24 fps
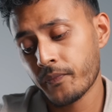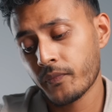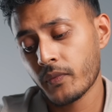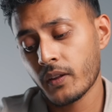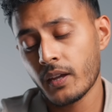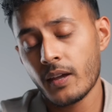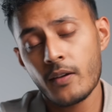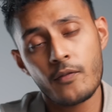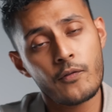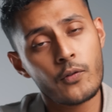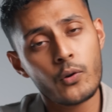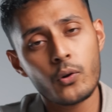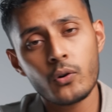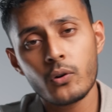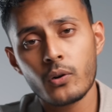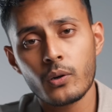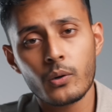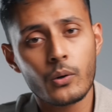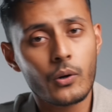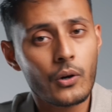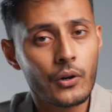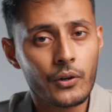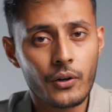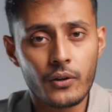If you're
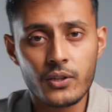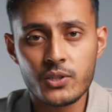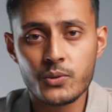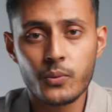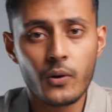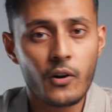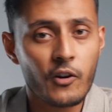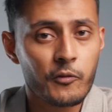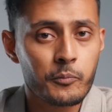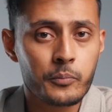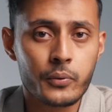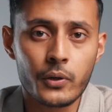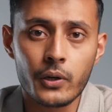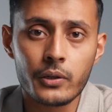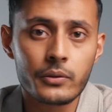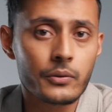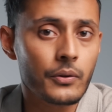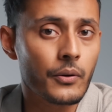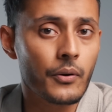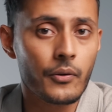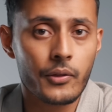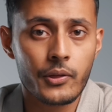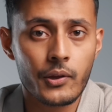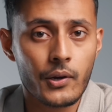on a 12 Pro
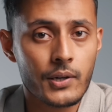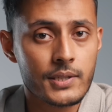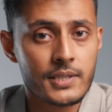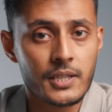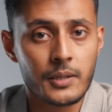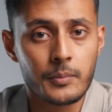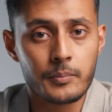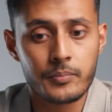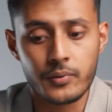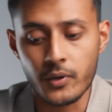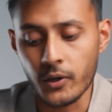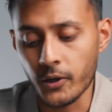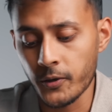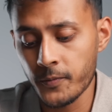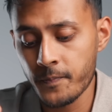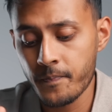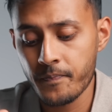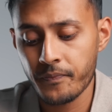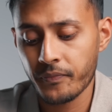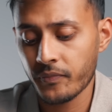or 13 Pro,